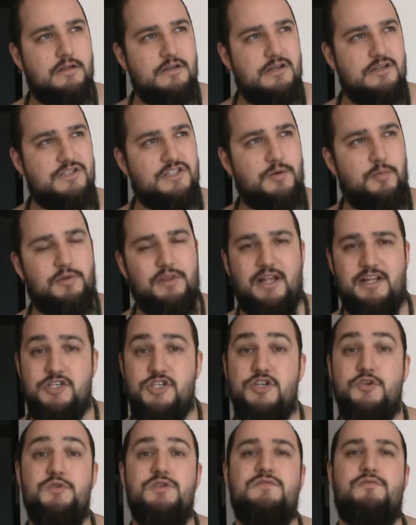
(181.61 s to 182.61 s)
someone
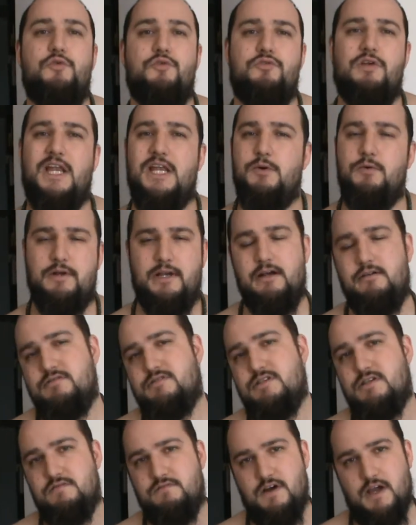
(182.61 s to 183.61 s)
that's useful to anyone
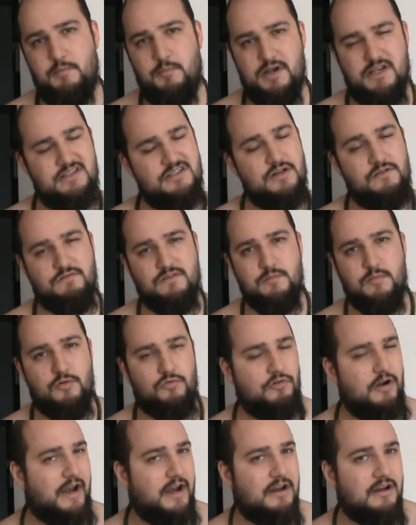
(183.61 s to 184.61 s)
else if I myself am a
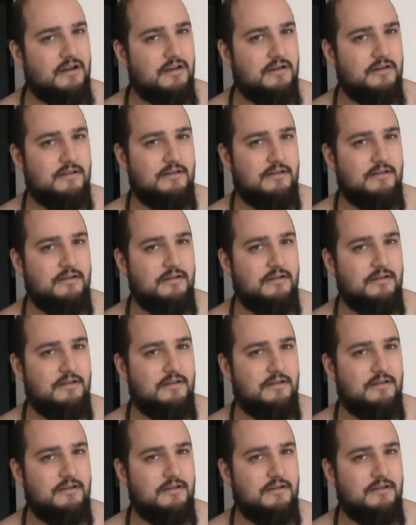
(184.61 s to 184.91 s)
wreck?